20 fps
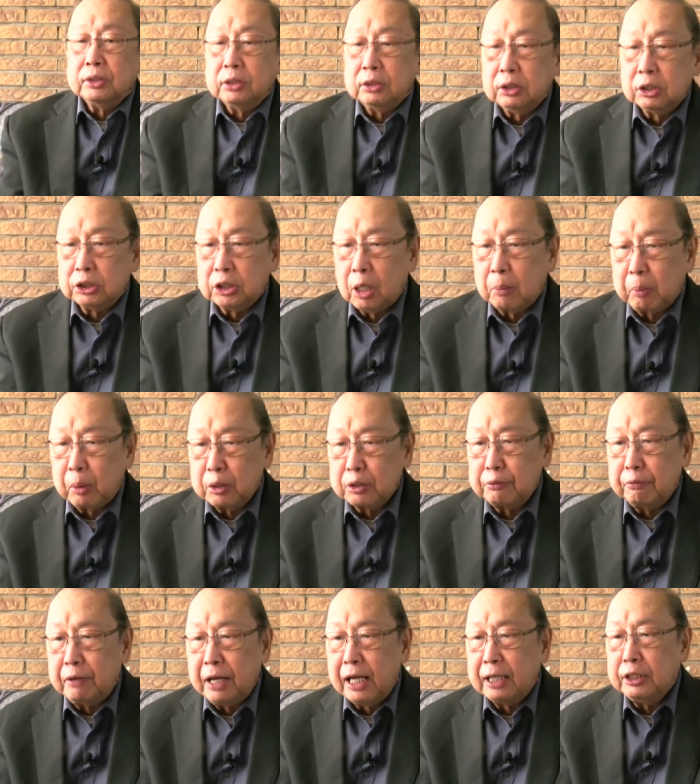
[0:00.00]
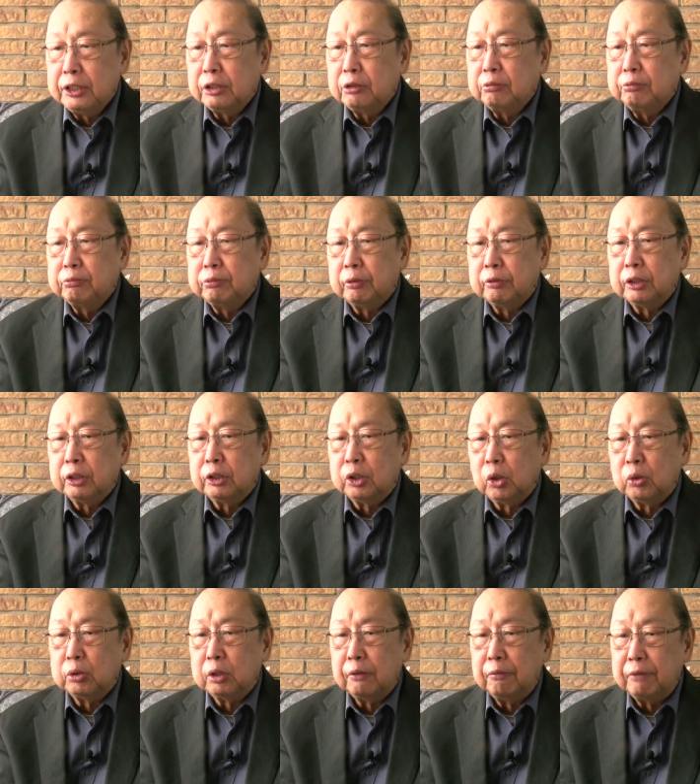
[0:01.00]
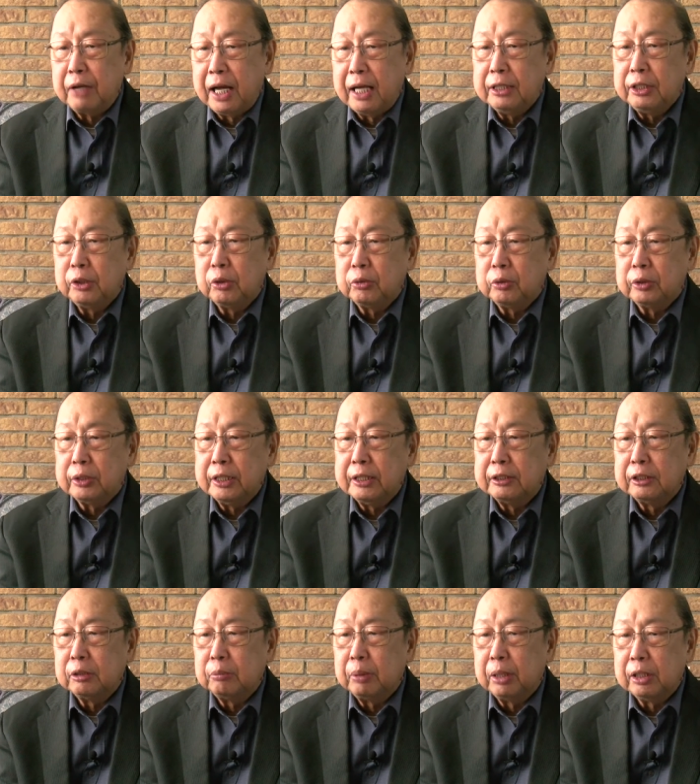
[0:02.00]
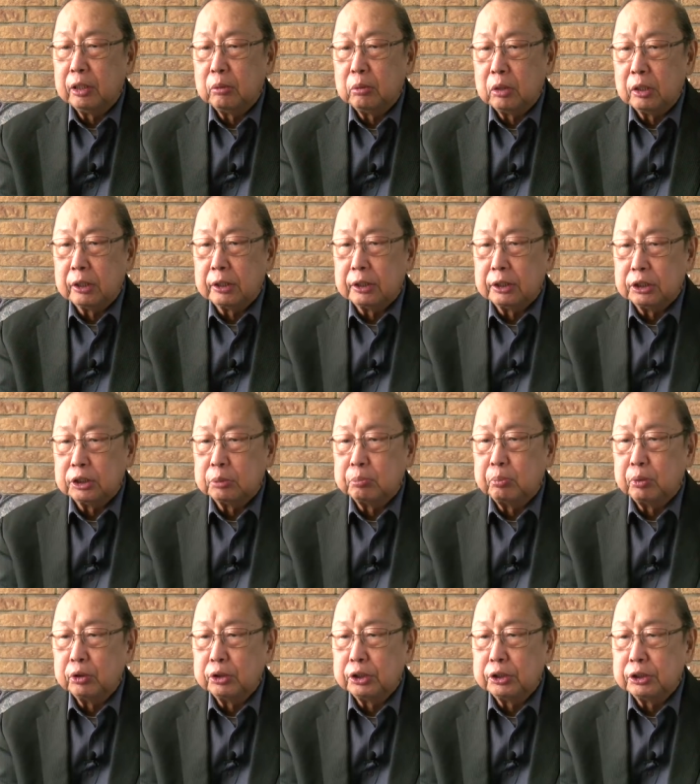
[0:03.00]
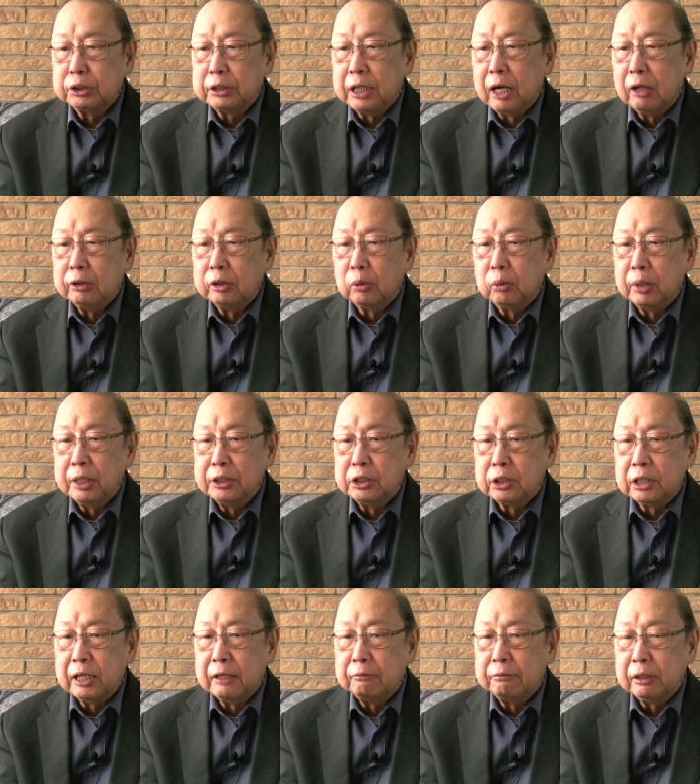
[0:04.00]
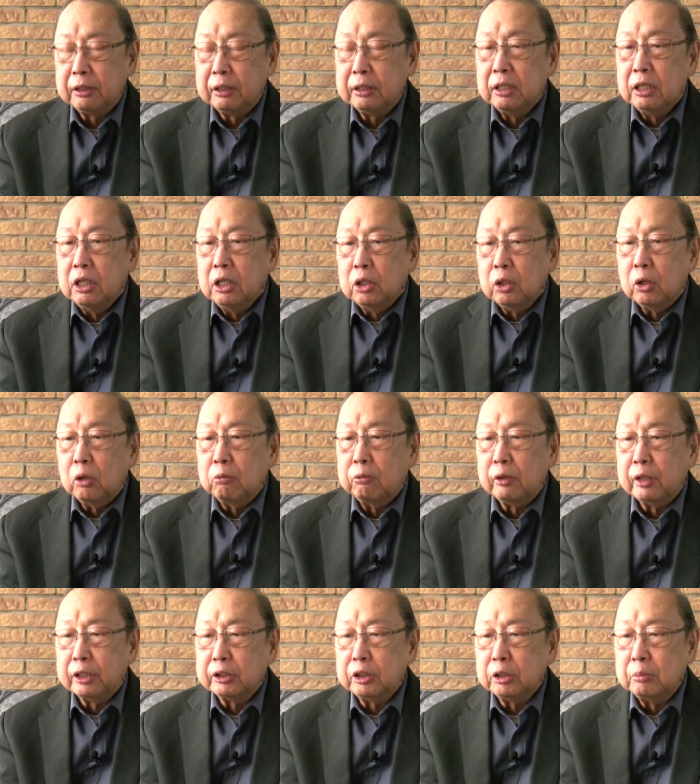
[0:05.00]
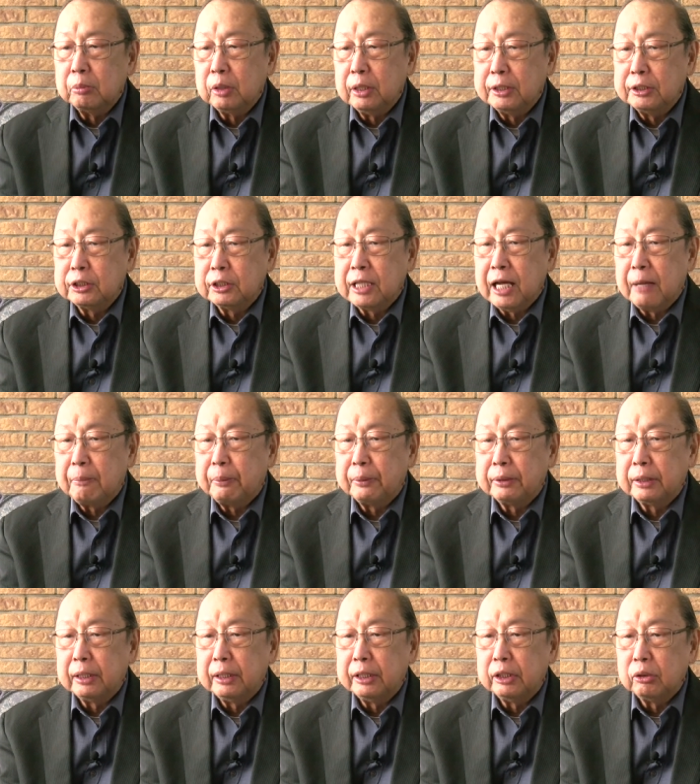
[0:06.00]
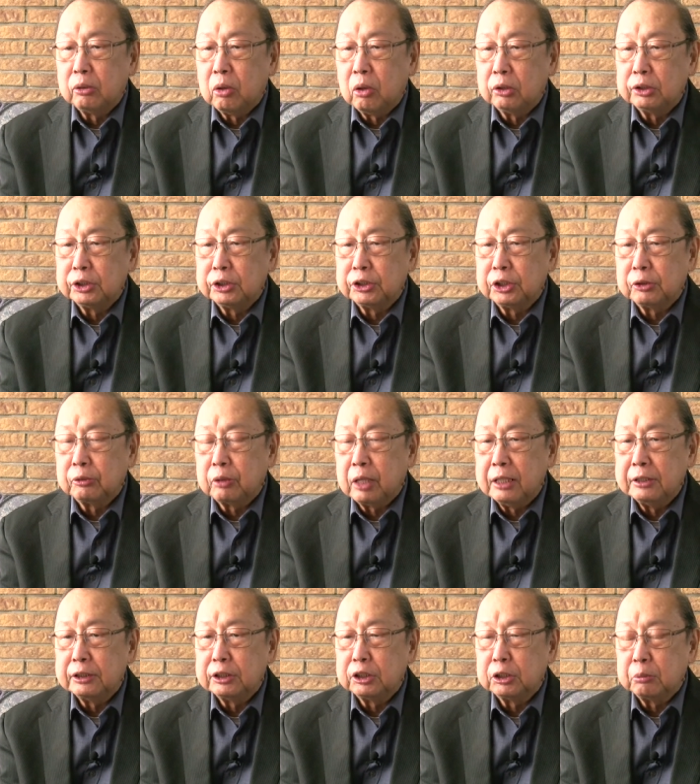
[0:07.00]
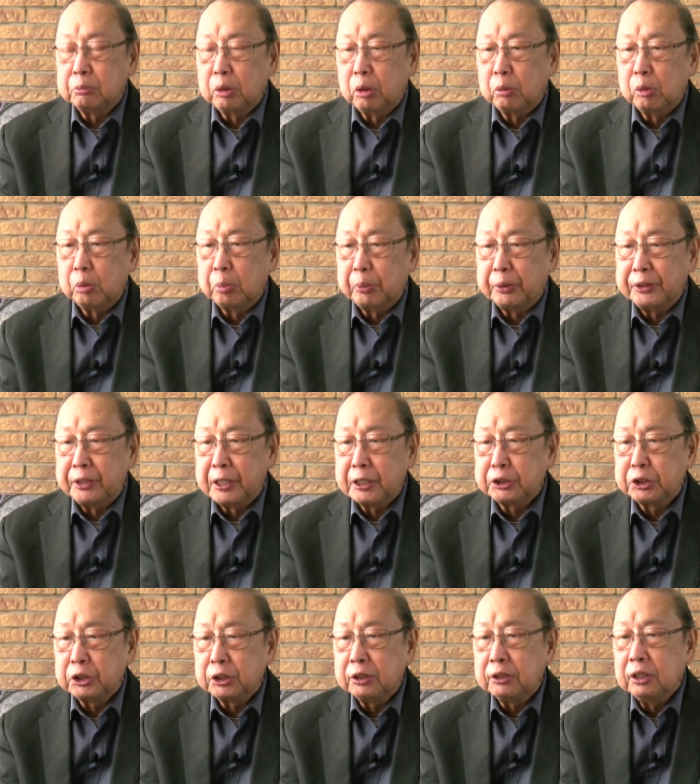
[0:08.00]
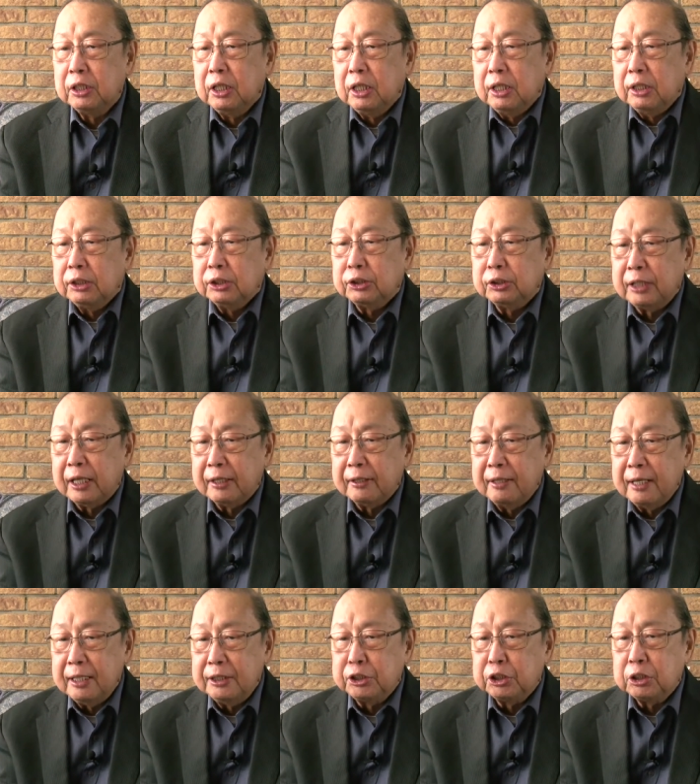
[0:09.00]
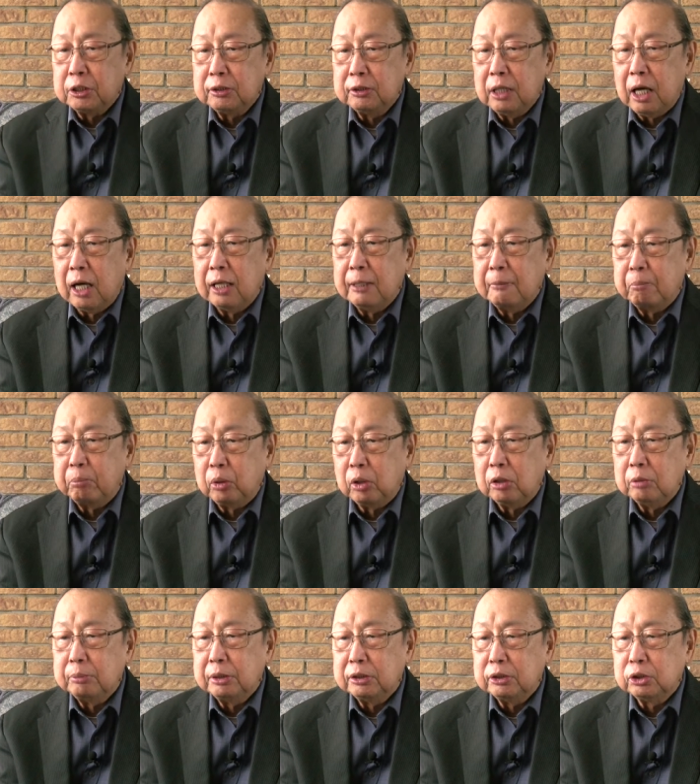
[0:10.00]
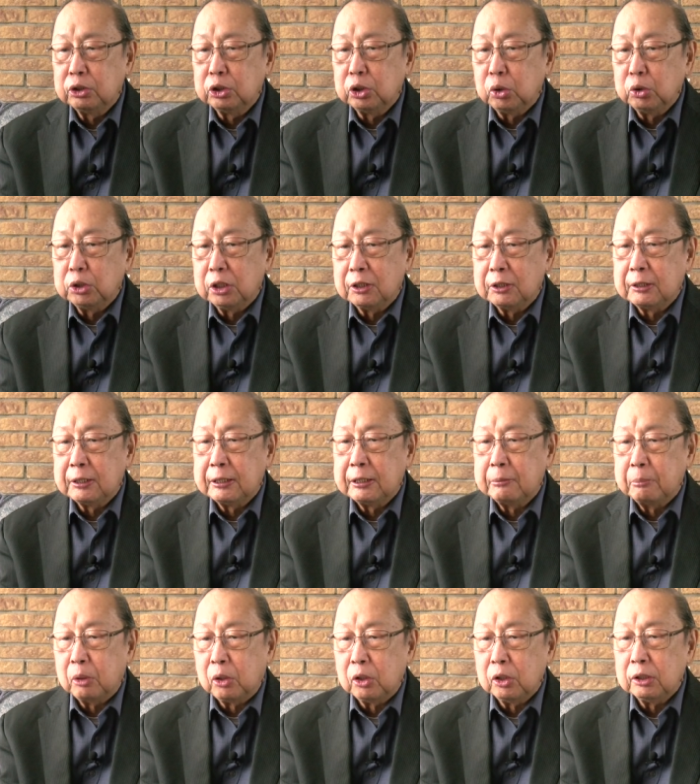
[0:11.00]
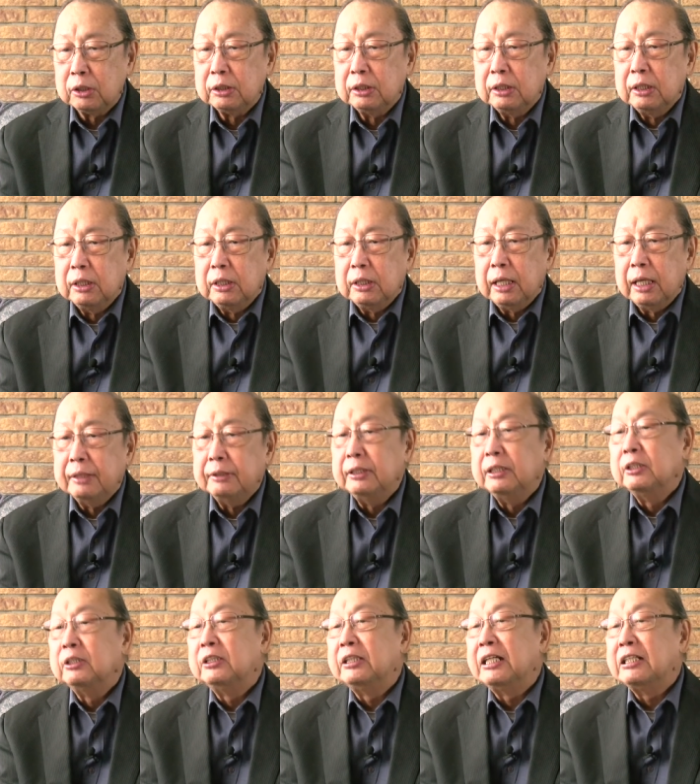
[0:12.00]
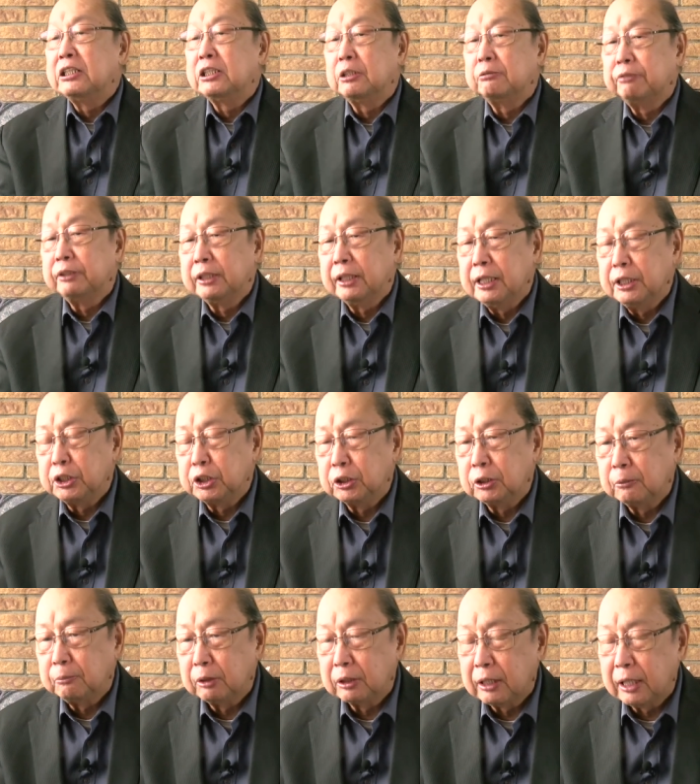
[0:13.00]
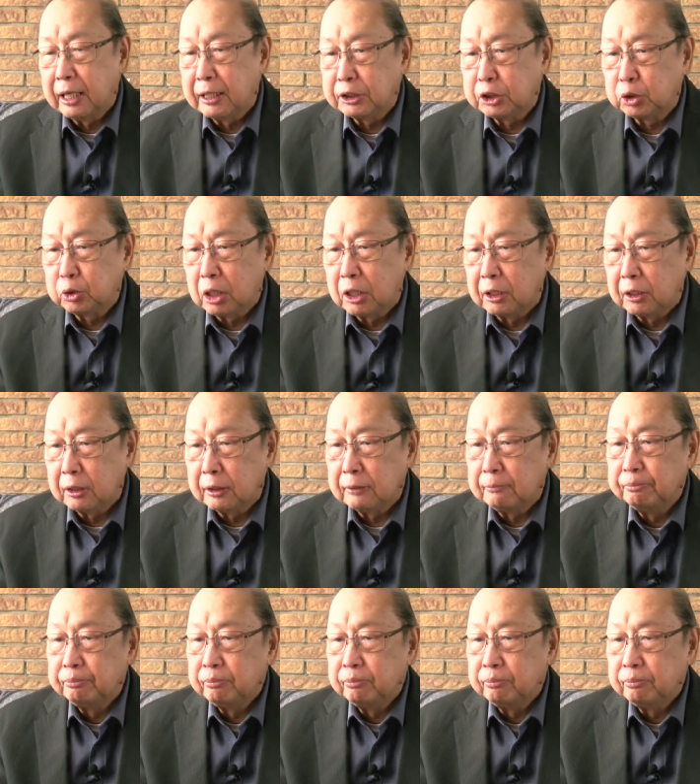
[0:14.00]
the surplus value from the total value created by the workers, pushes down the wage level, overaccumulates capital and causes the crisis of overproduction, stagnation, unemployment, social turmoil, and intensification of the class struggle.